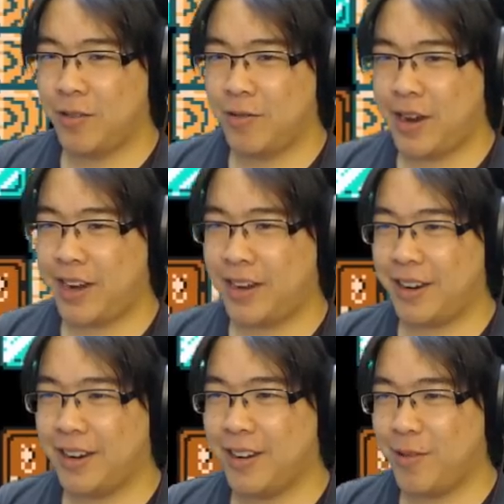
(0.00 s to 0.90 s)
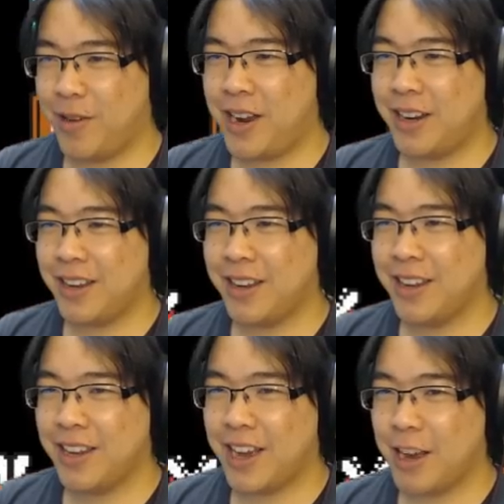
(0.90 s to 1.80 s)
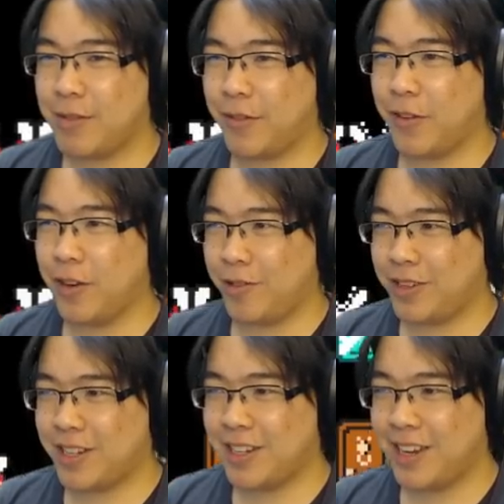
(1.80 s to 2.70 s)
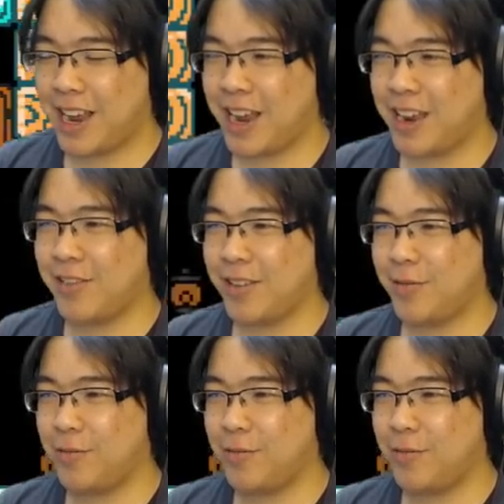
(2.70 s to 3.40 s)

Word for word: Wait, what? I'm confused. How do...